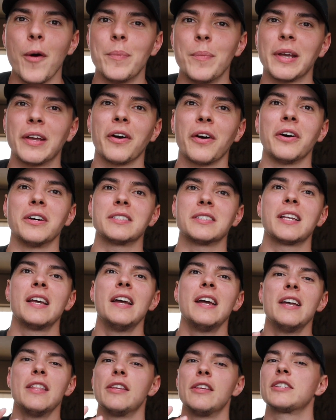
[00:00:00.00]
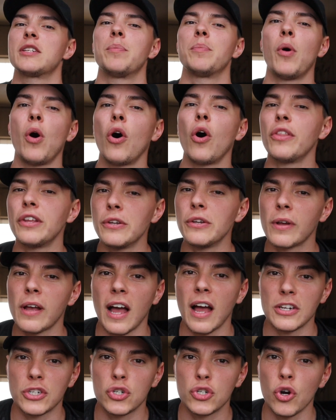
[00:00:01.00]
because the support that you
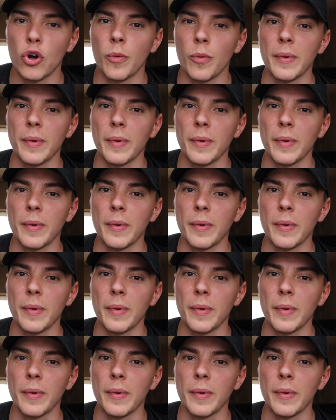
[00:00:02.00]
guys show